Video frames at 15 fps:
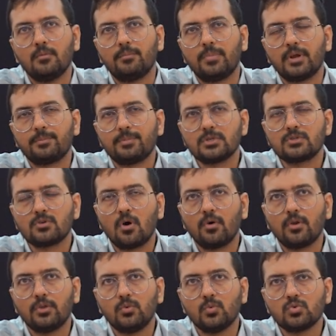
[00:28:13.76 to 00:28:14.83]
Purpose
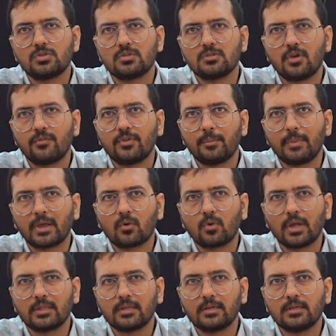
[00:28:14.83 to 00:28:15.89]
or uses of the
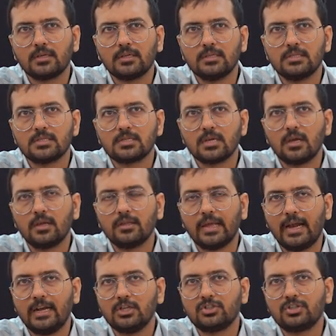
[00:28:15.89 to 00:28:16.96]
microcatheter is
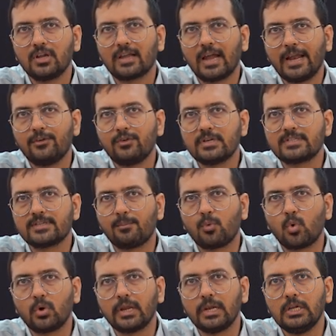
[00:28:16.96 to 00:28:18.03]
additional guide wire
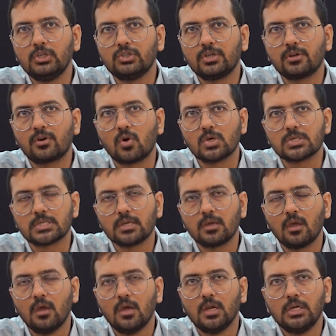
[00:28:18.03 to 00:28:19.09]
support and lesion crossing.
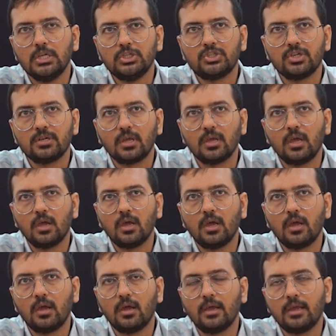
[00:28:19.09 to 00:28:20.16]
Lesion
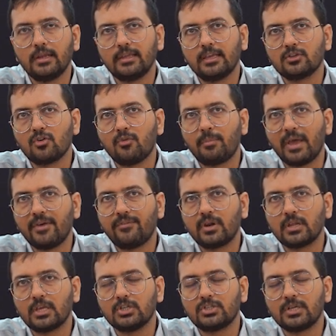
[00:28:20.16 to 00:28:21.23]
in case of
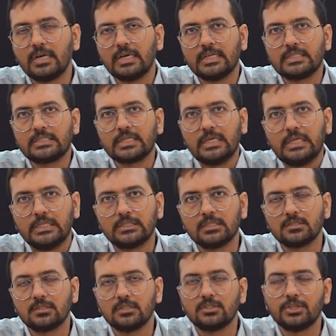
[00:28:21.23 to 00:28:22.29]
bifurcation and distal
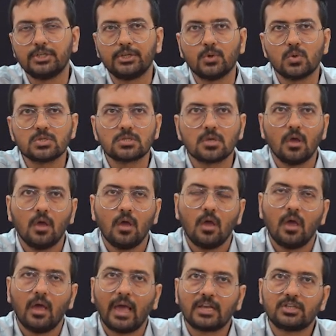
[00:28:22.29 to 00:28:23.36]
lesions in CTOs,
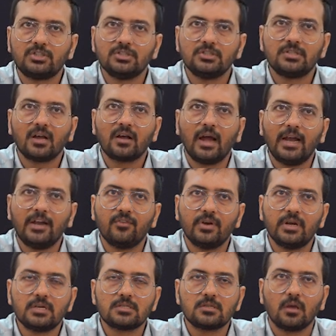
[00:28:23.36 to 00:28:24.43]
exchange the guide
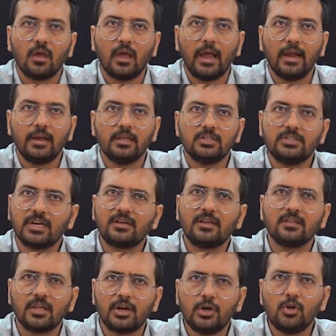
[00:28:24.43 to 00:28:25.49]
wires and
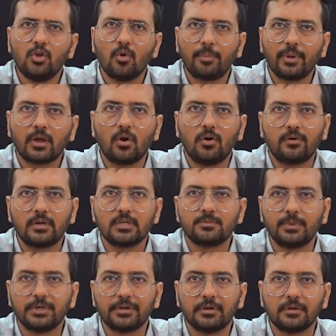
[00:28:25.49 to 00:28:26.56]
injecting the radiopaque contrast
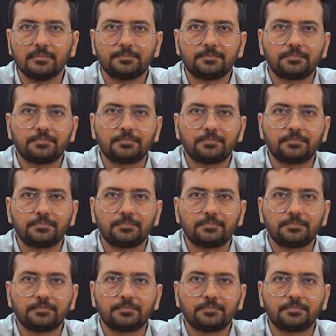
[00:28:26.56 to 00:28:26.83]
material.